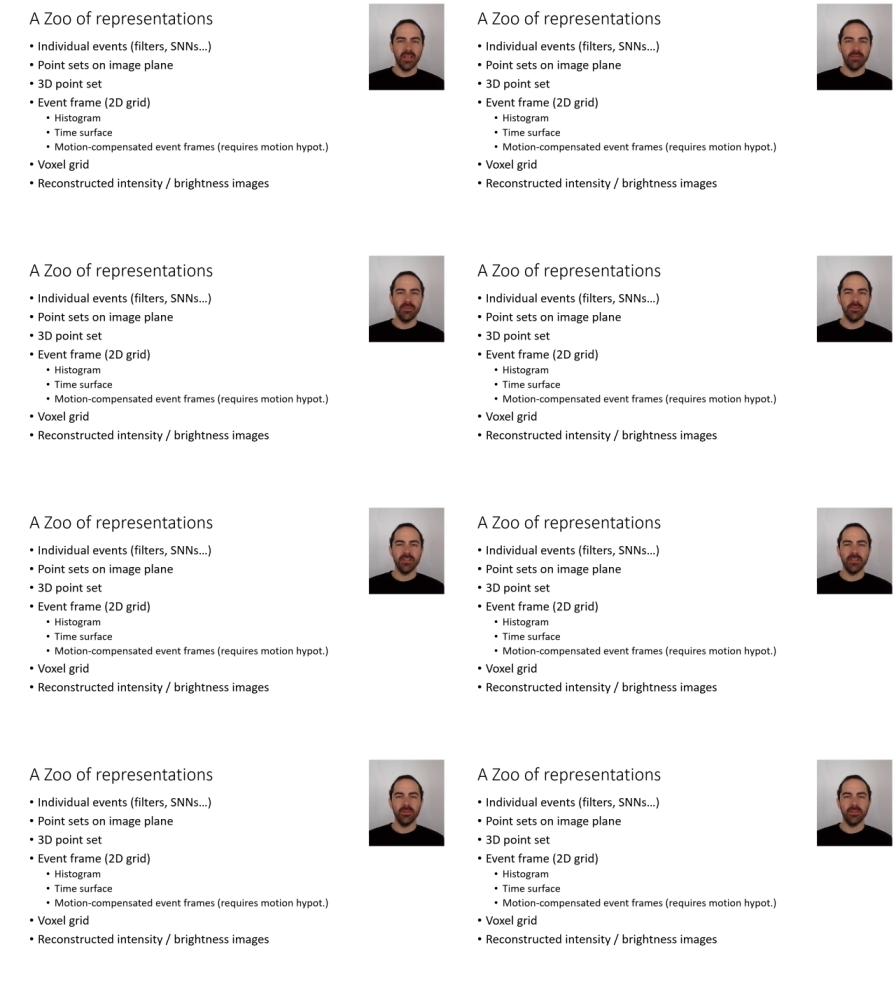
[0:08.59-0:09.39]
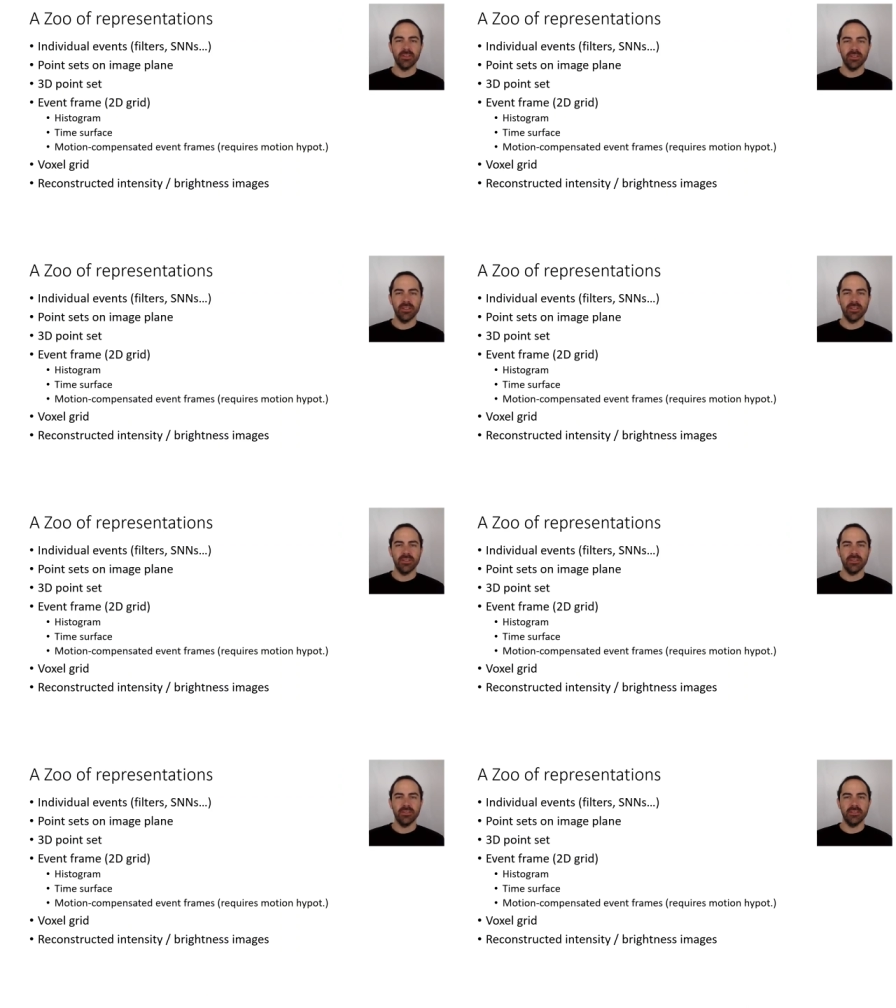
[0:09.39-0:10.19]
If you take a look
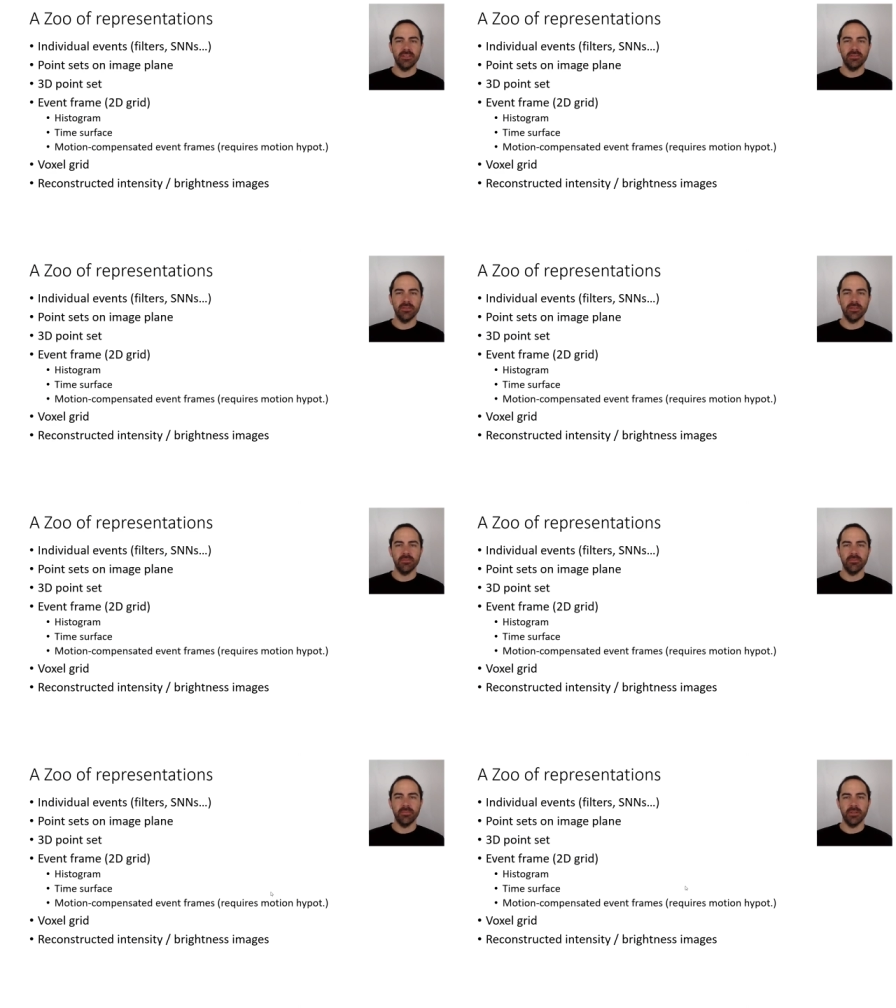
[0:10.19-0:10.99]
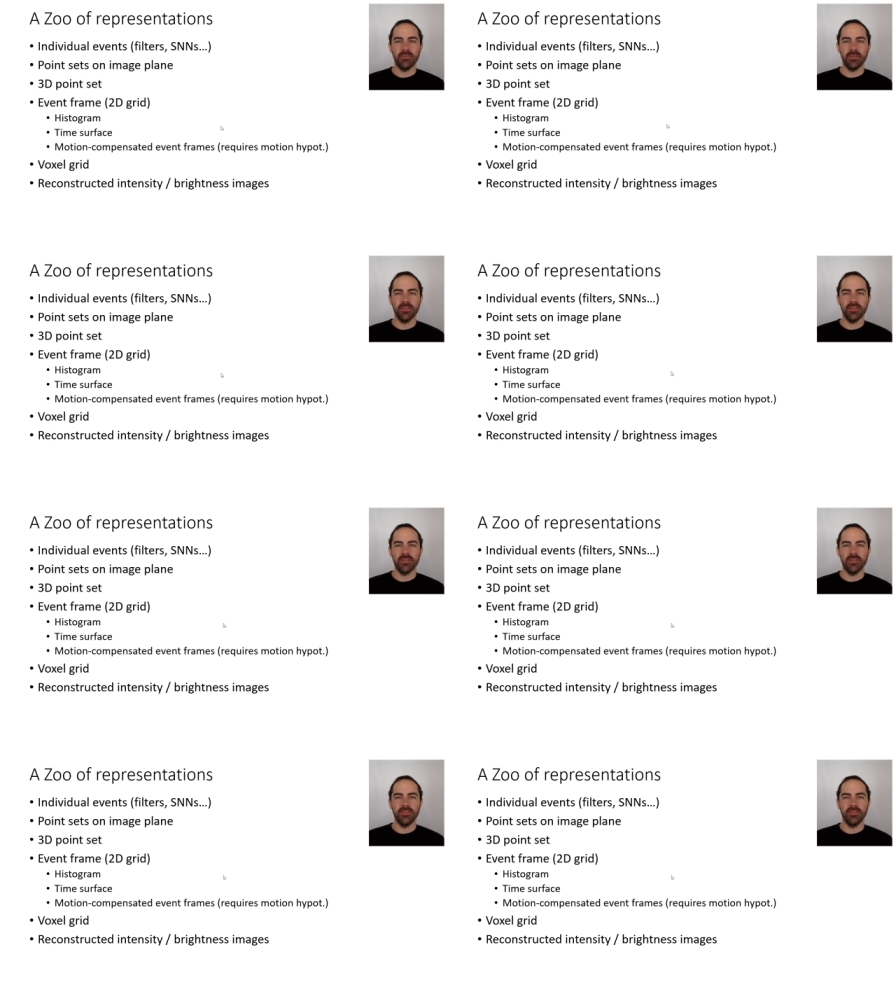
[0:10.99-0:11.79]
at uh, different papers
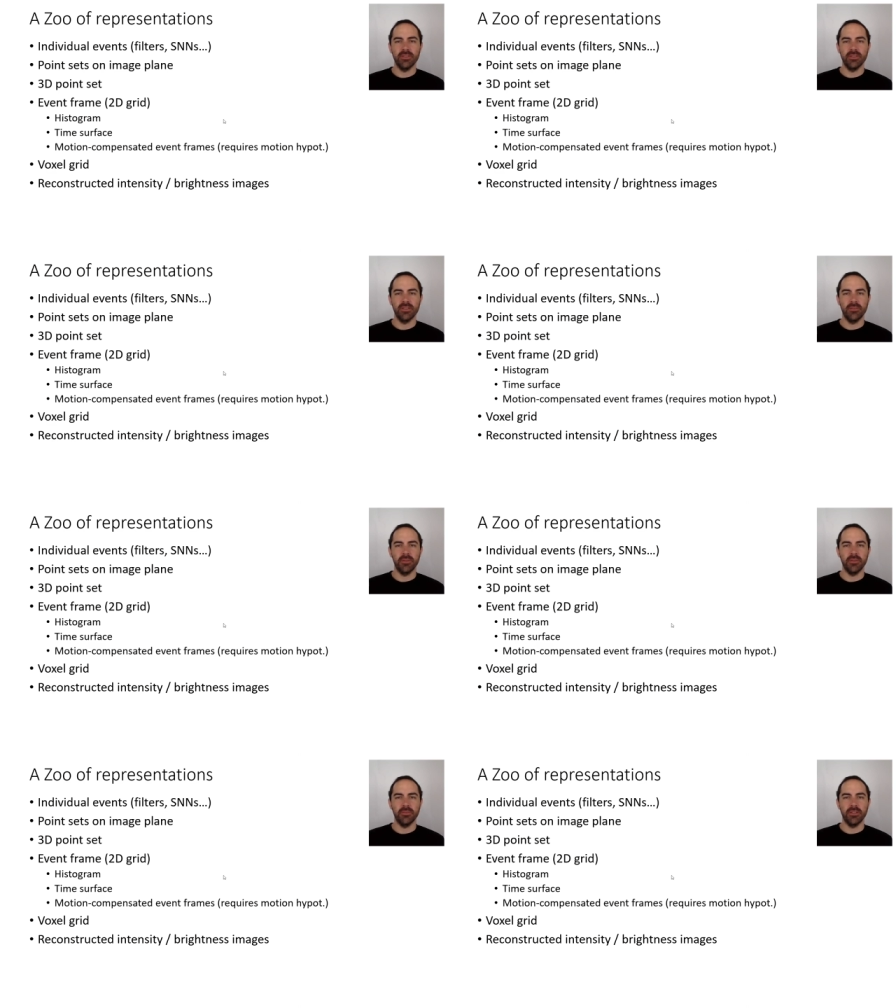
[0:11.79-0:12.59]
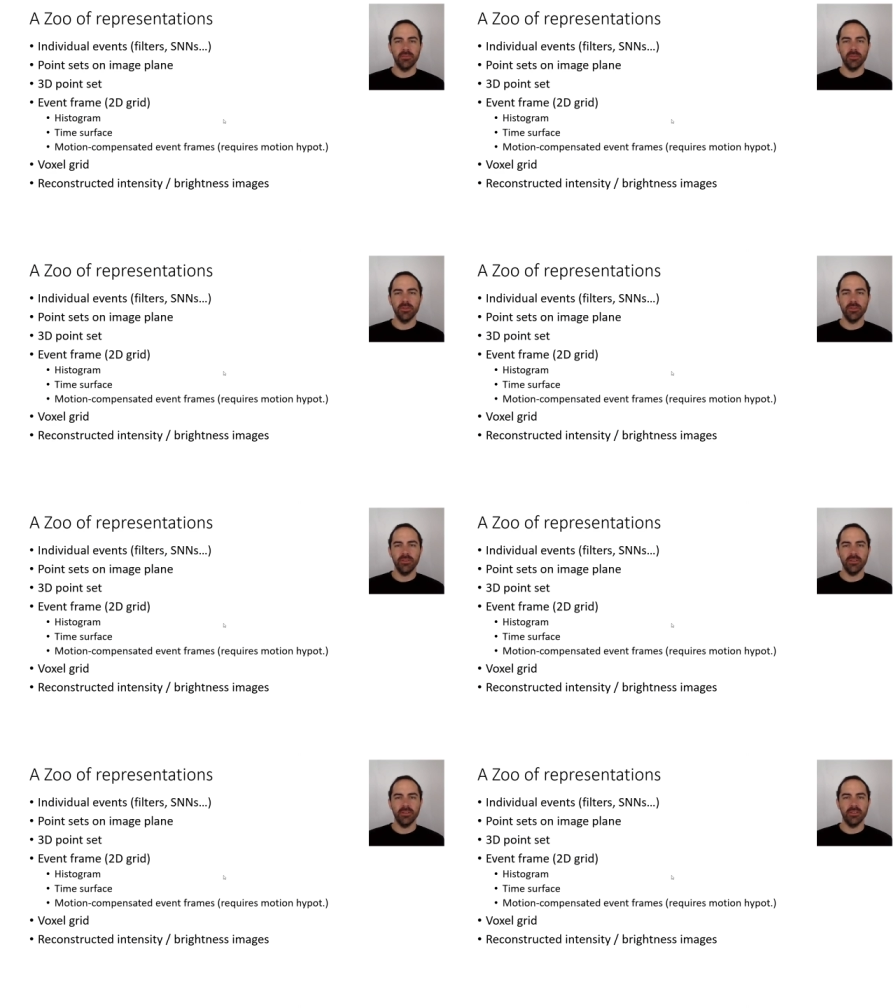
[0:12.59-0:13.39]
on event-based
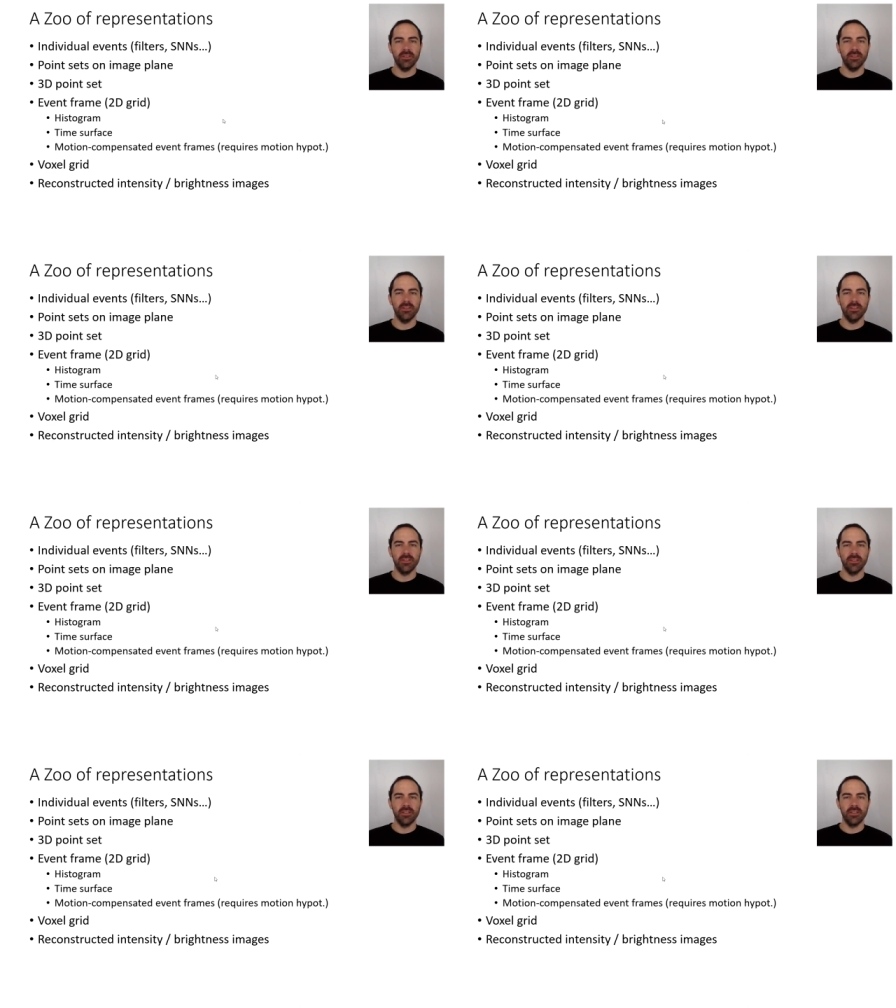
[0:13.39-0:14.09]
vision, then